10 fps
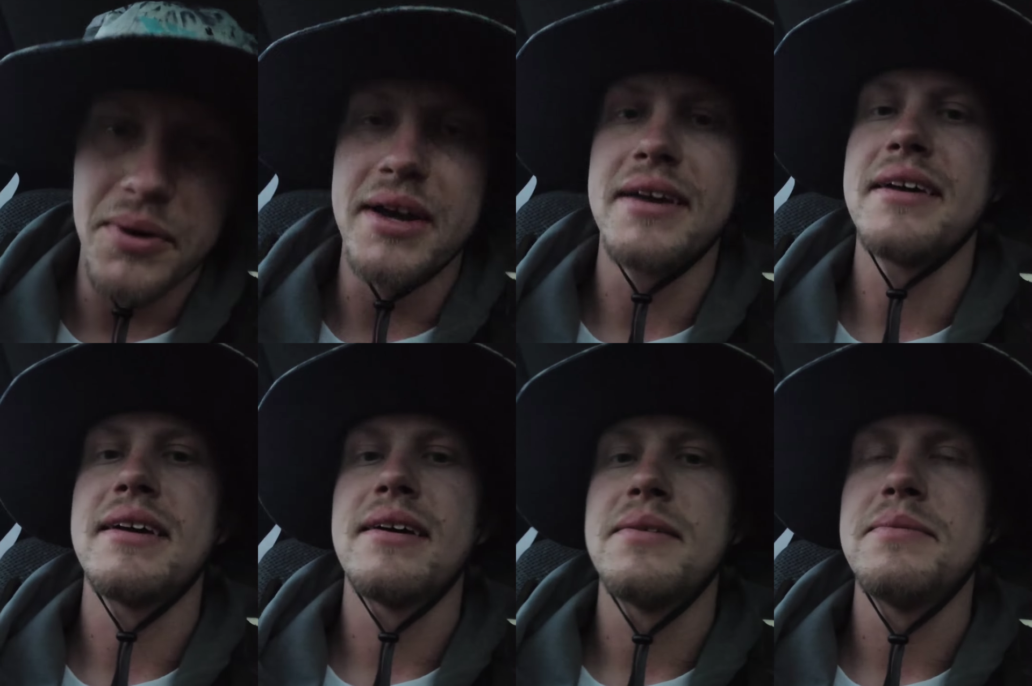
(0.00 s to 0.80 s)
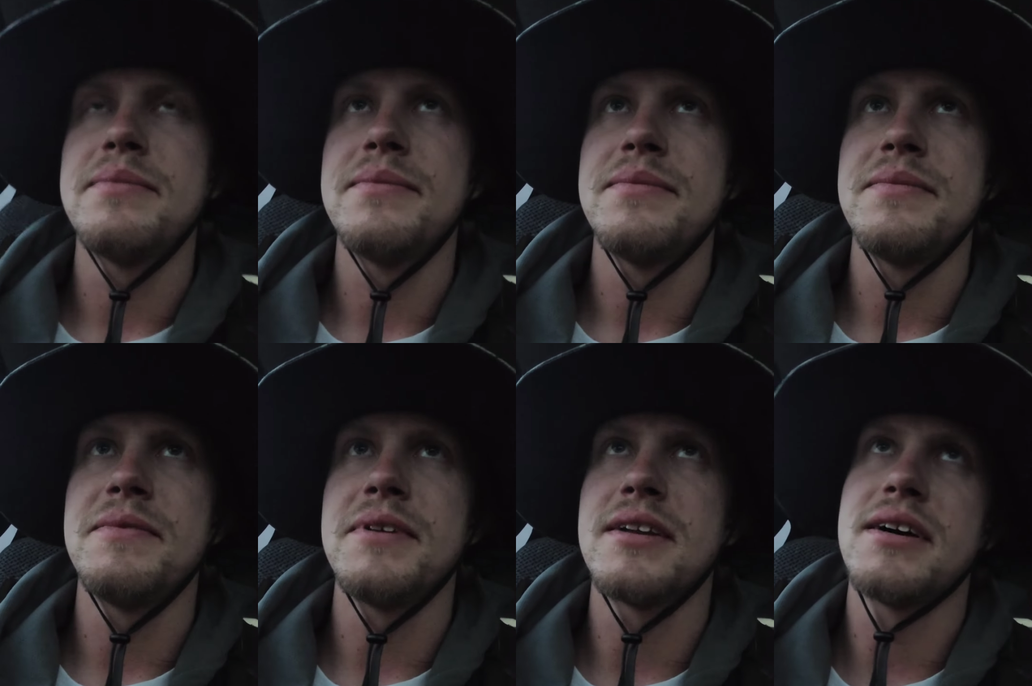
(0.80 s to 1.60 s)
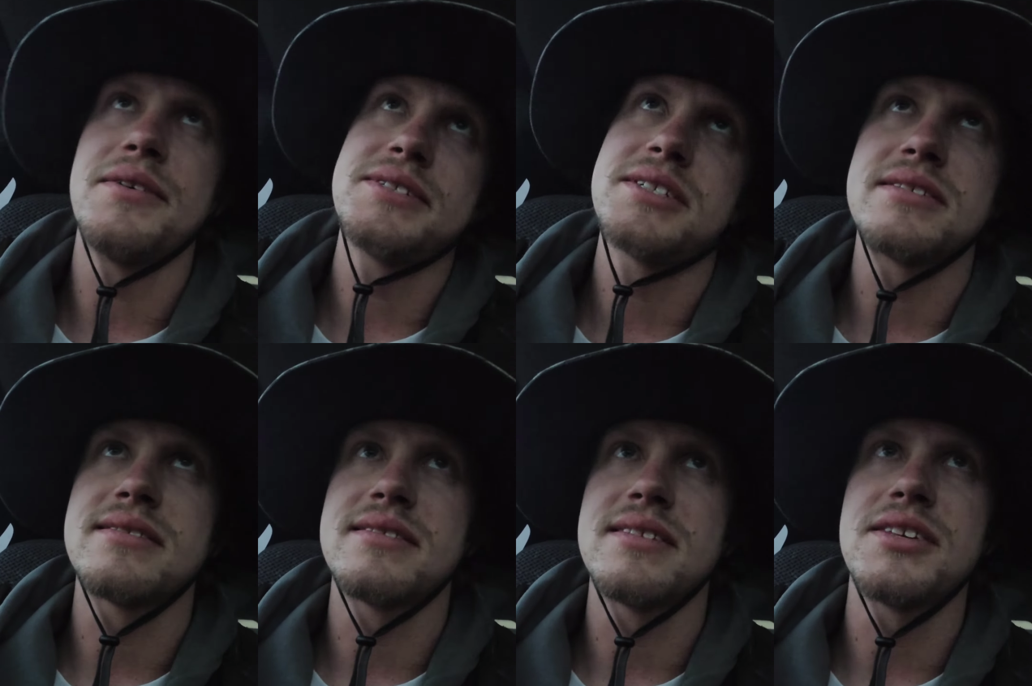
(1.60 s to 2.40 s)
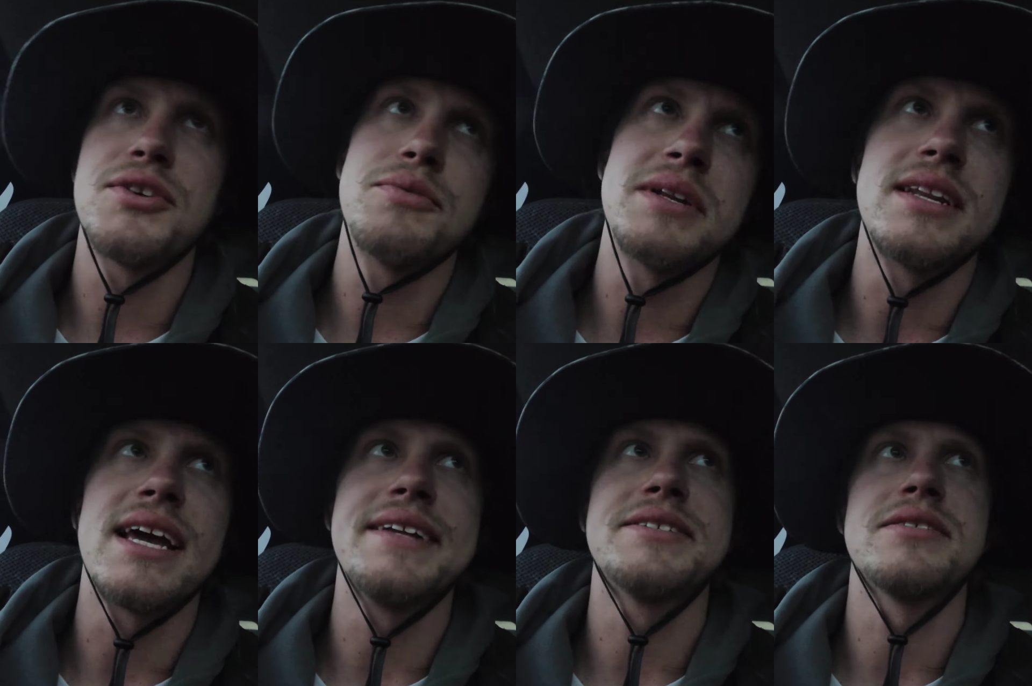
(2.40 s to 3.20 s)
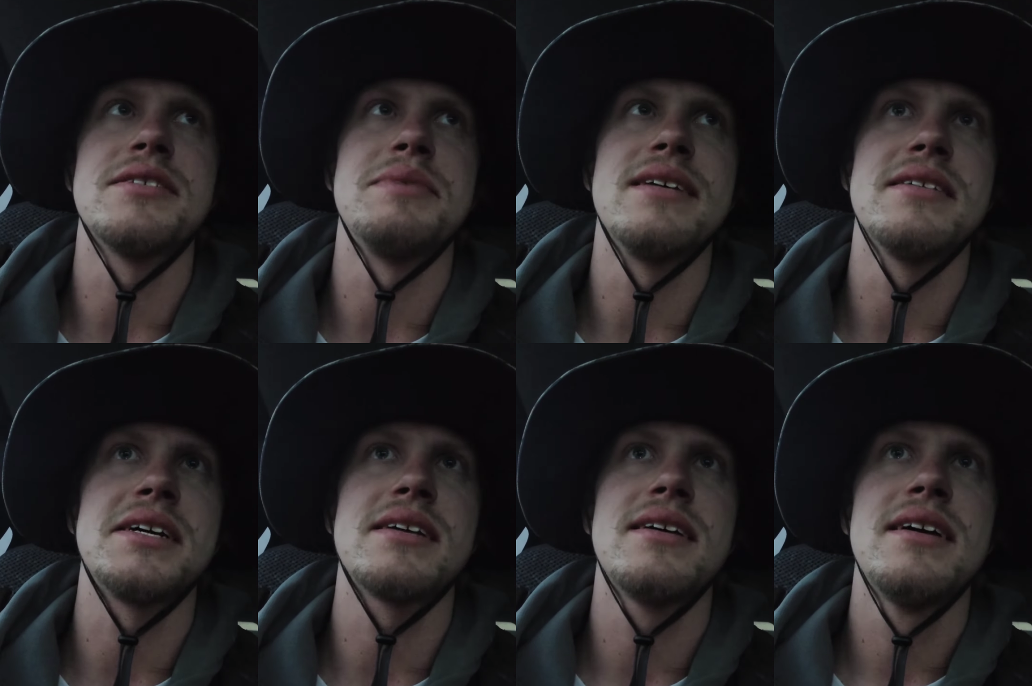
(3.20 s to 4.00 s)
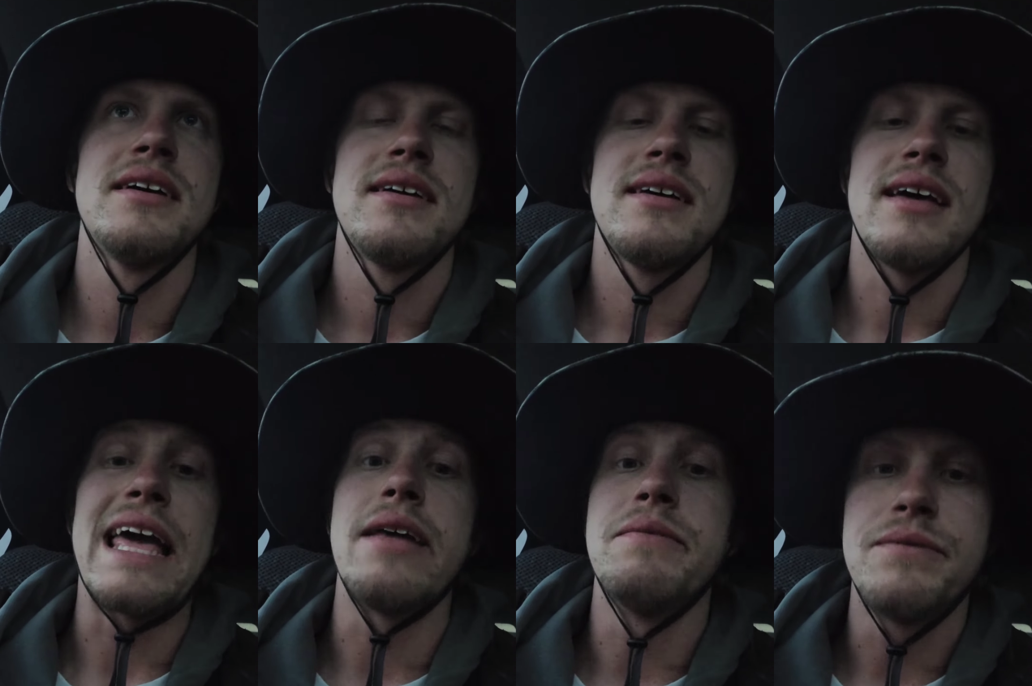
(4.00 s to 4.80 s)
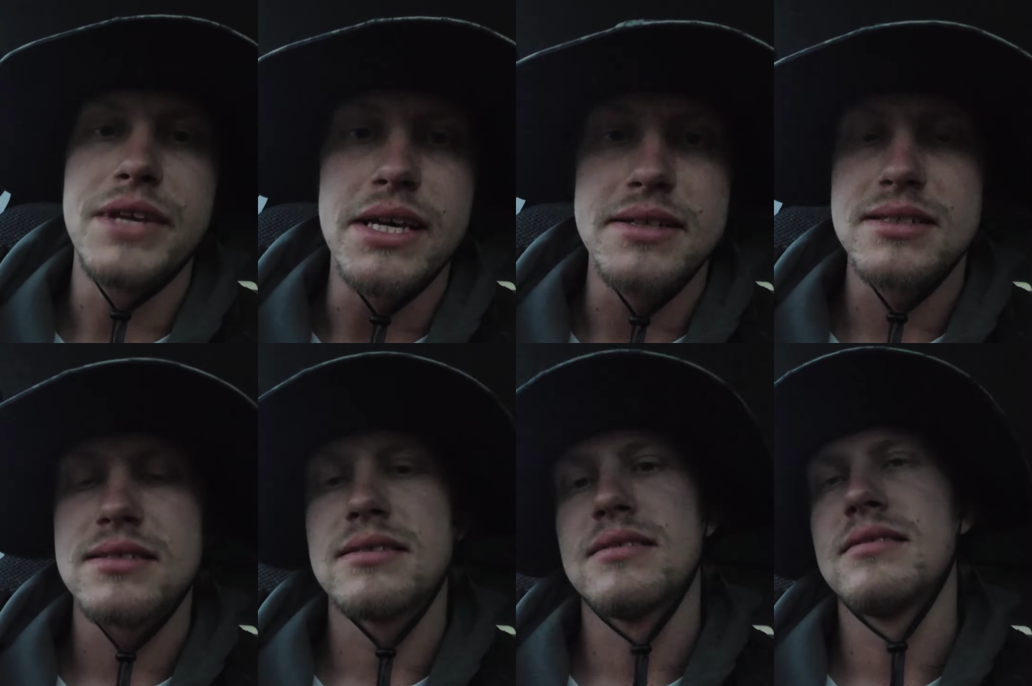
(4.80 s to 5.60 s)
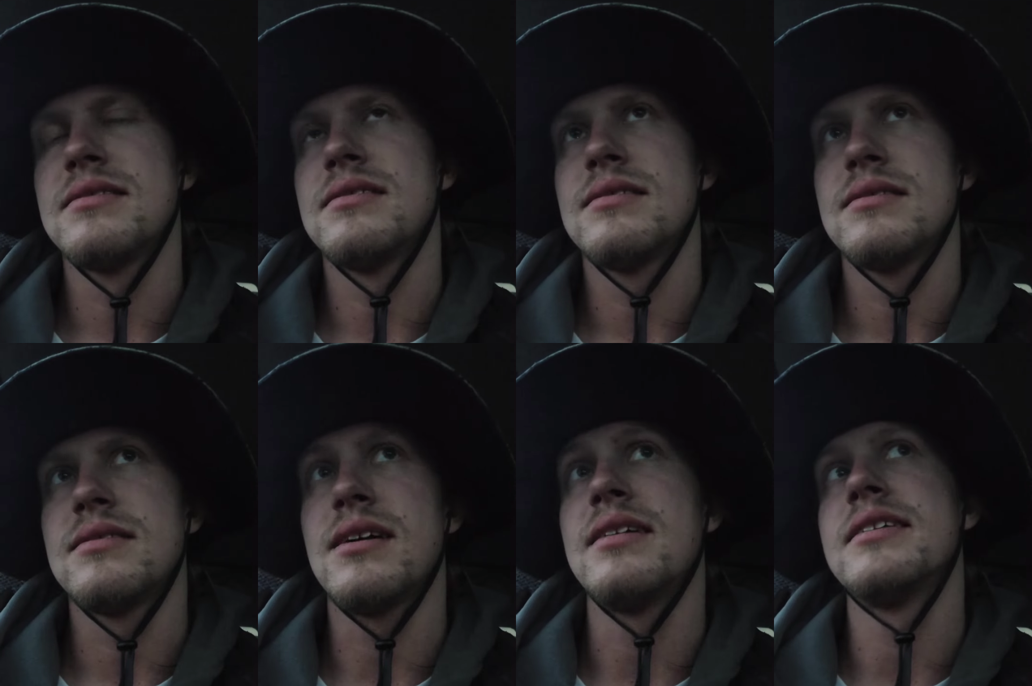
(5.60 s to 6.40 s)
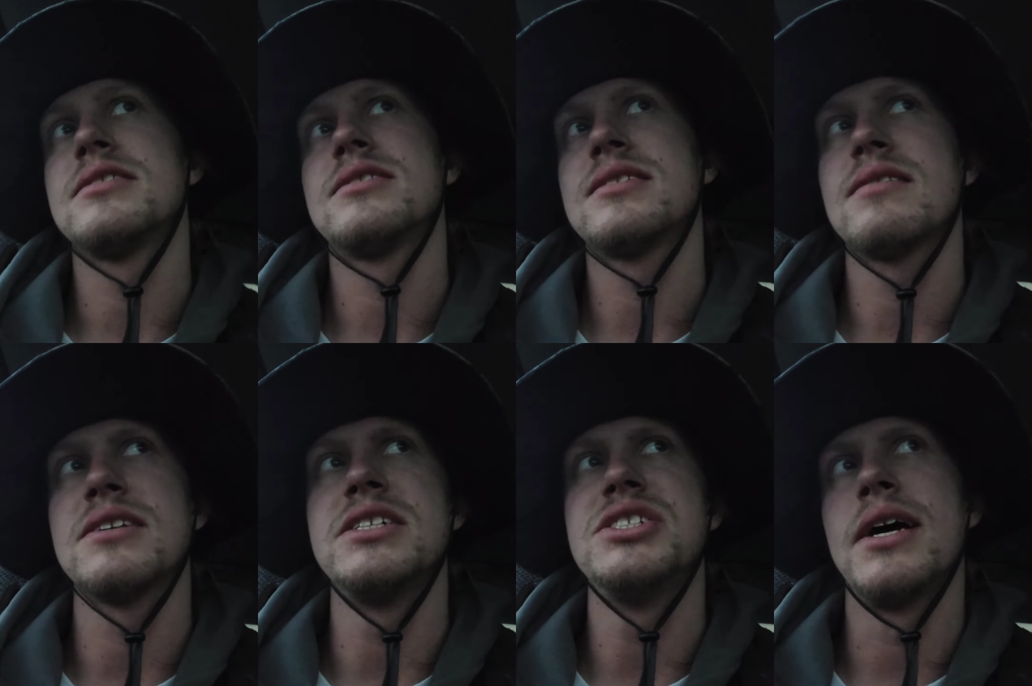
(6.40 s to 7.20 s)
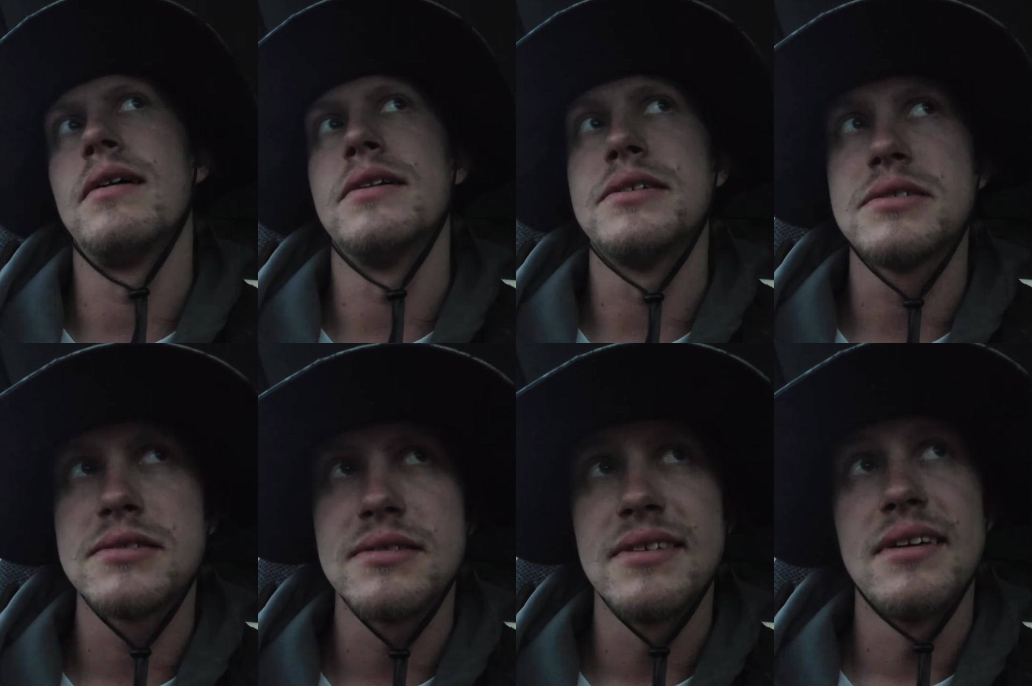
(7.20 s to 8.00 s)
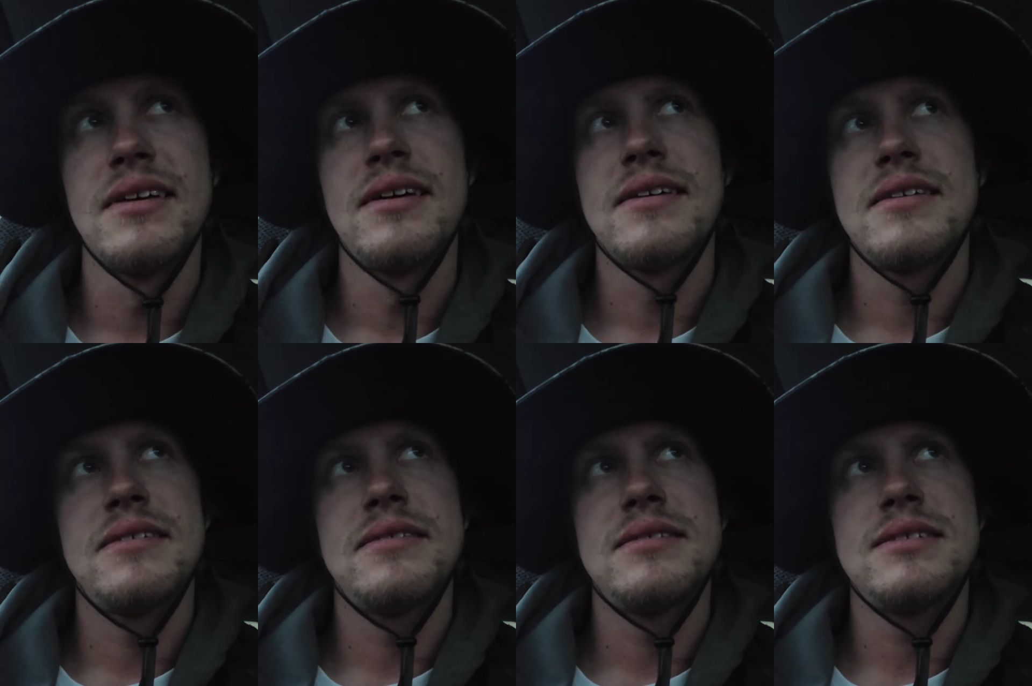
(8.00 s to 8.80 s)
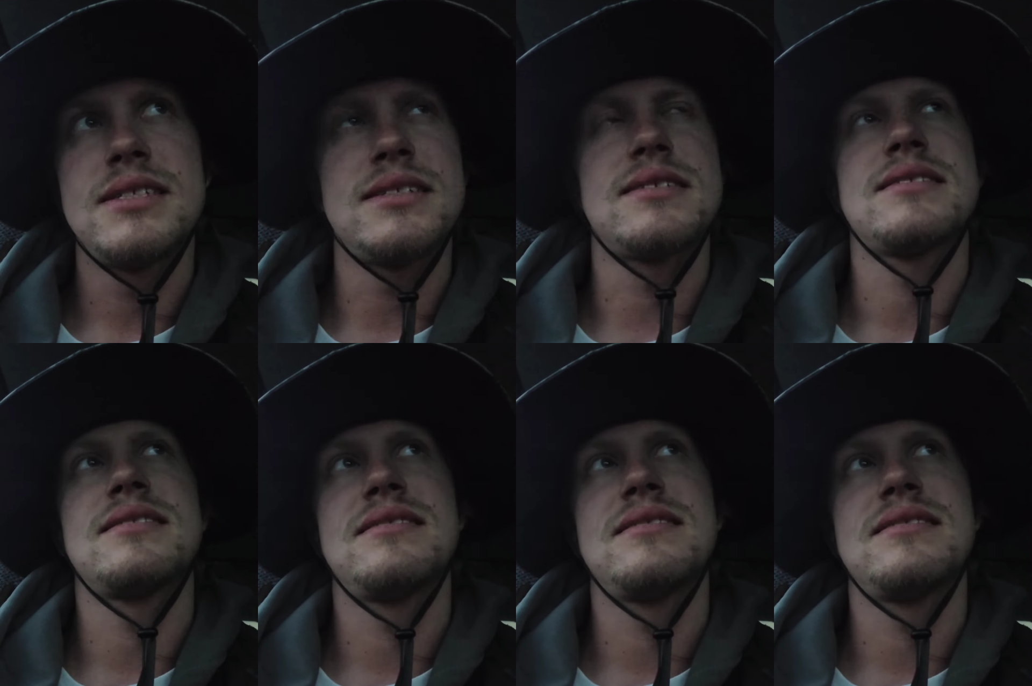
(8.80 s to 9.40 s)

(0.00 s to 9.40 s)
way. You know, it's just human nature to be like envious, not necessarily jealous. Just,